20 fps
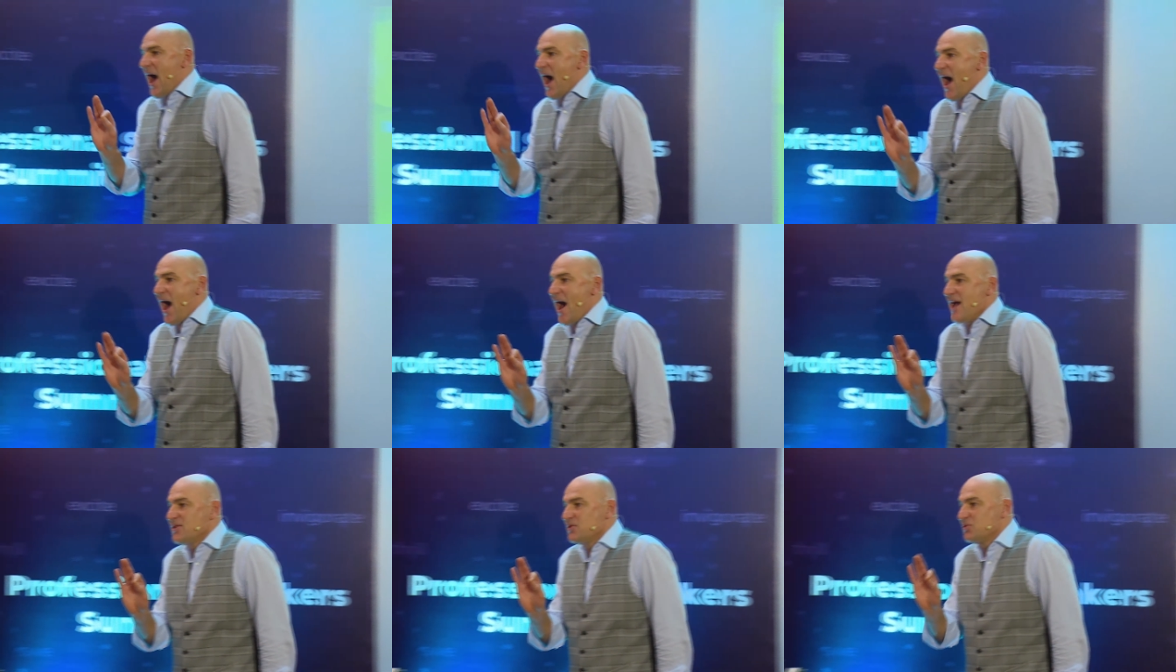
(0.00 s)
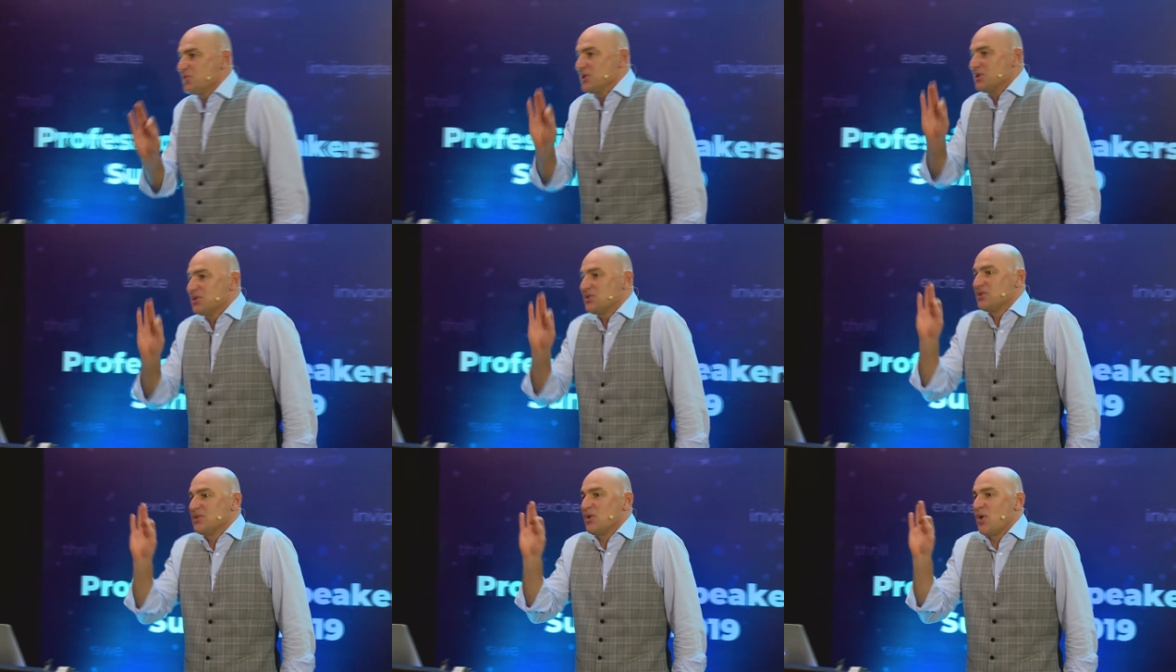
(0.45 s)

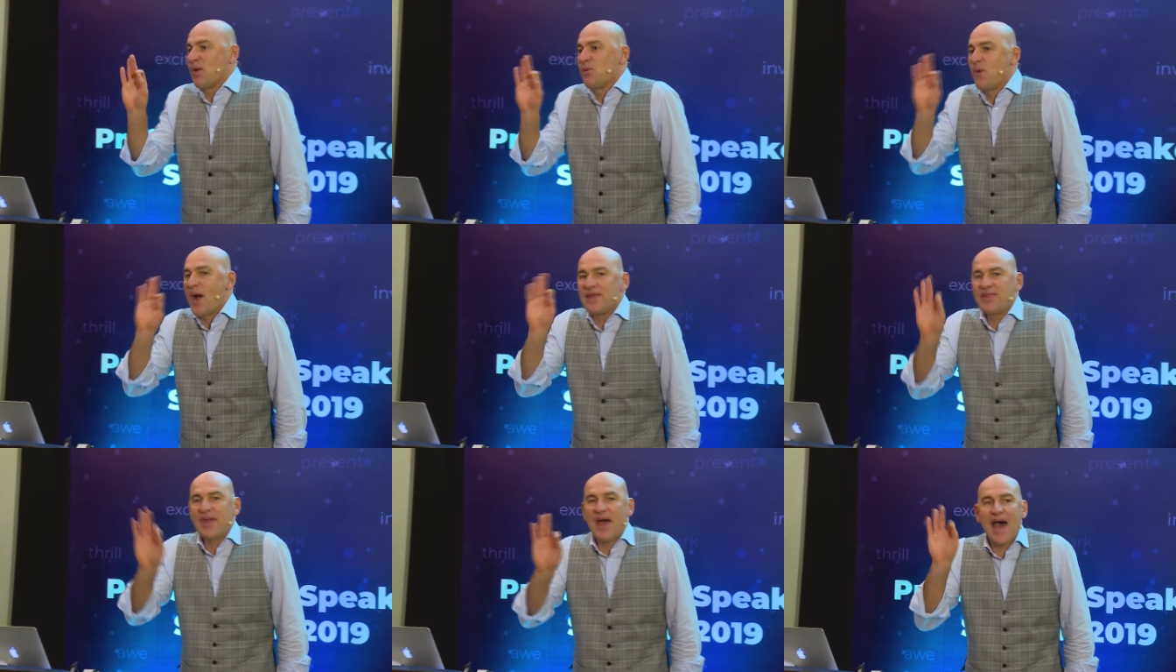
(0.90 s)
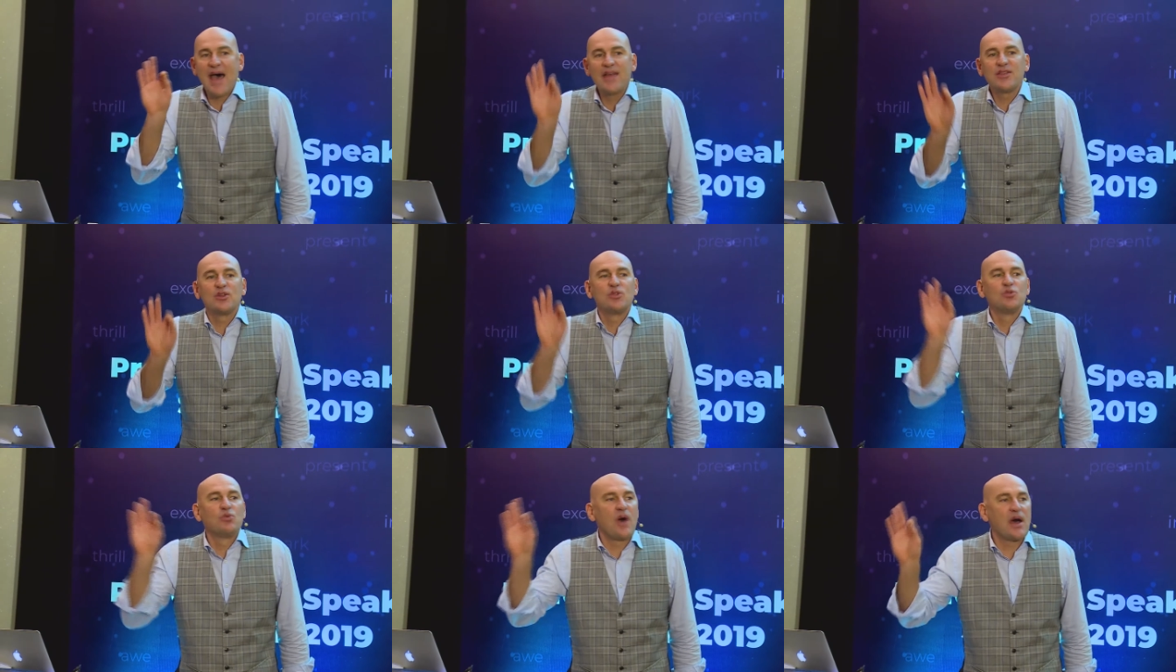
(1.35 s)
100,
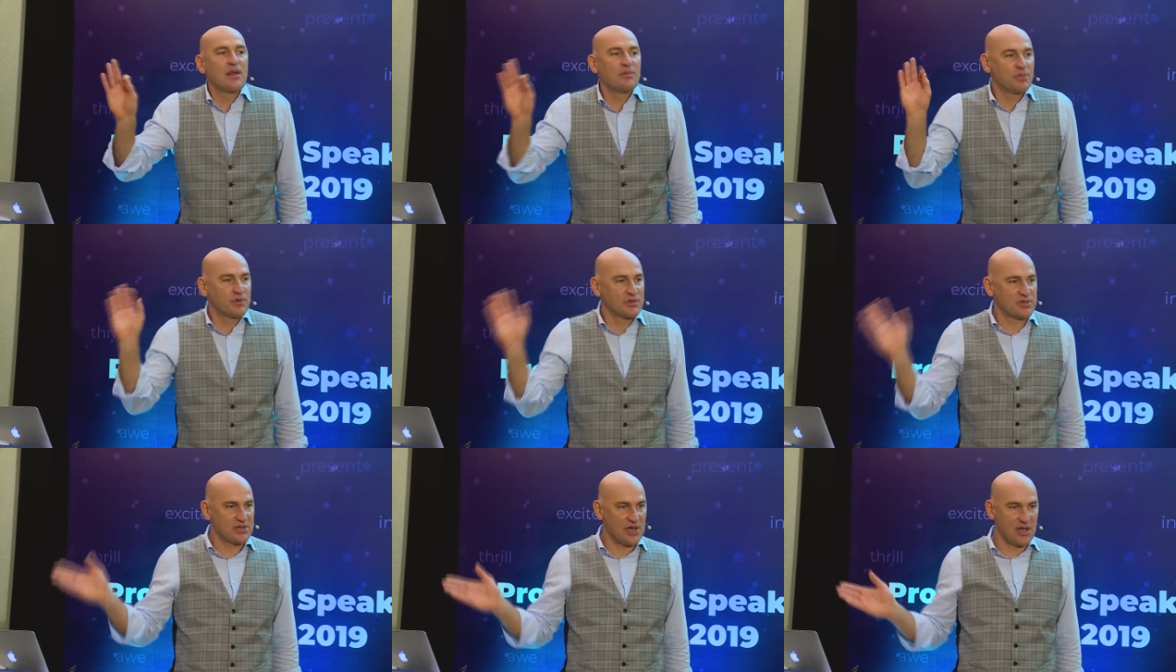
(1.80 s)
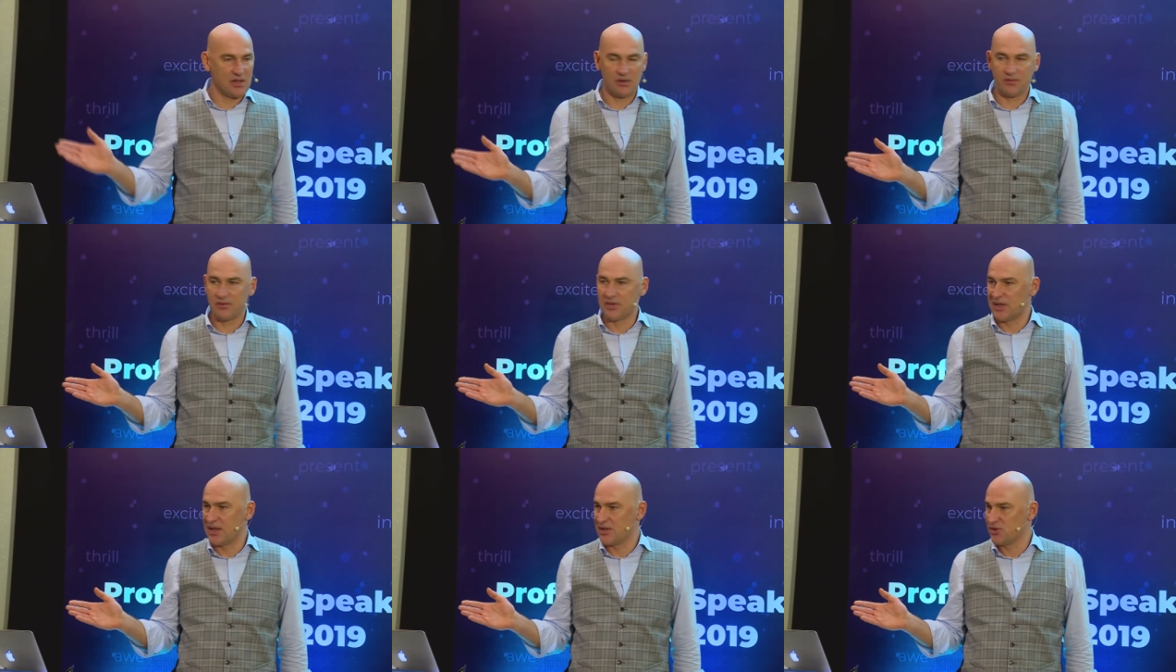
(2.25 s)
101%
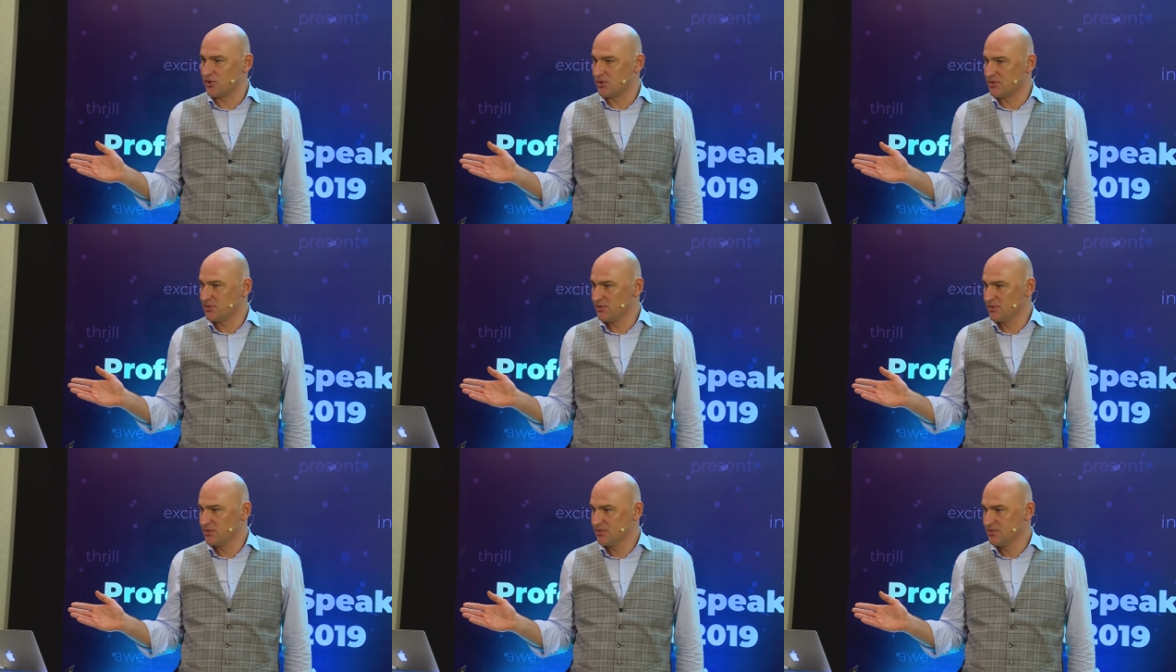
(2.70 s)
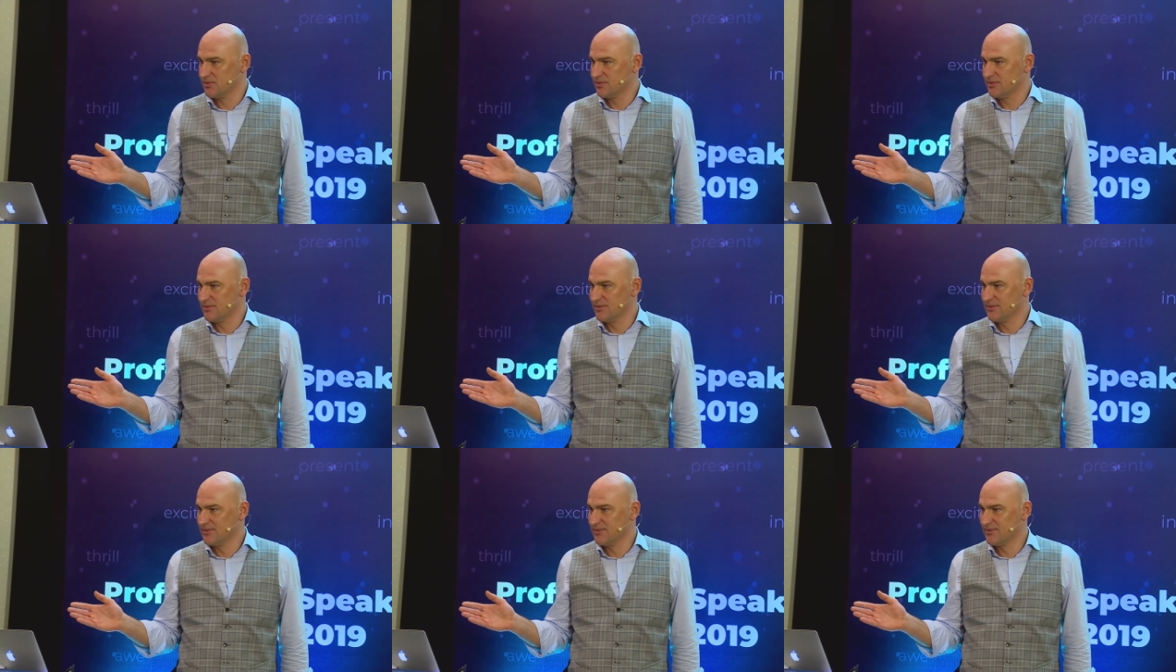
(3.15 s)
of attention.
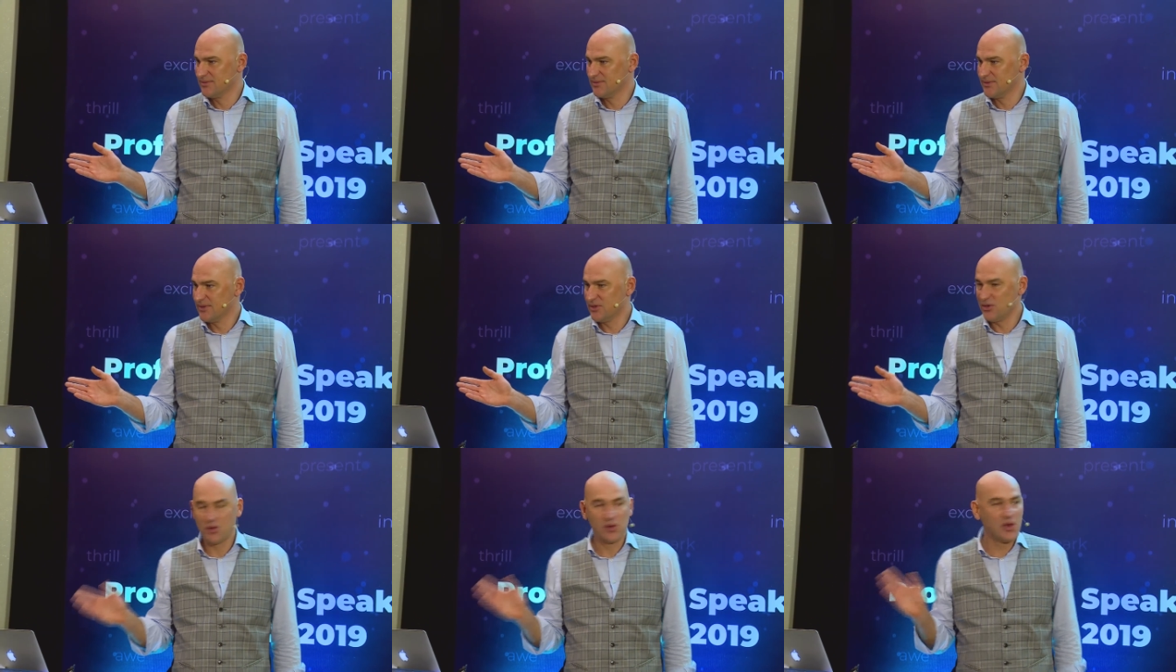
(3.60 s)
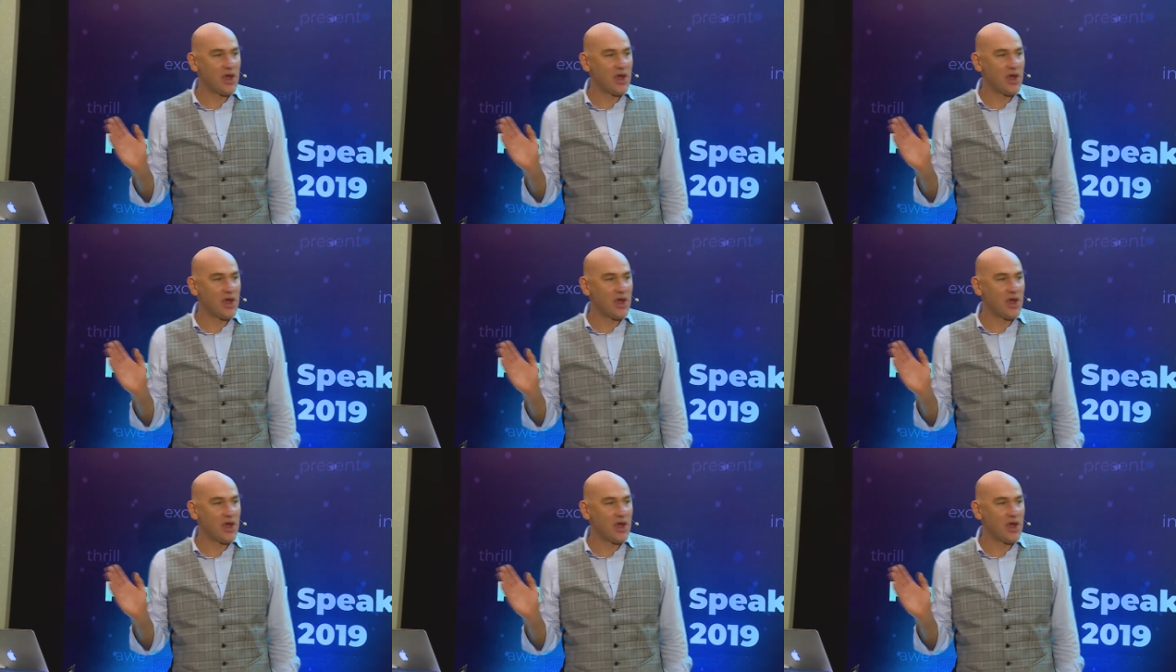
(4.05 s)
You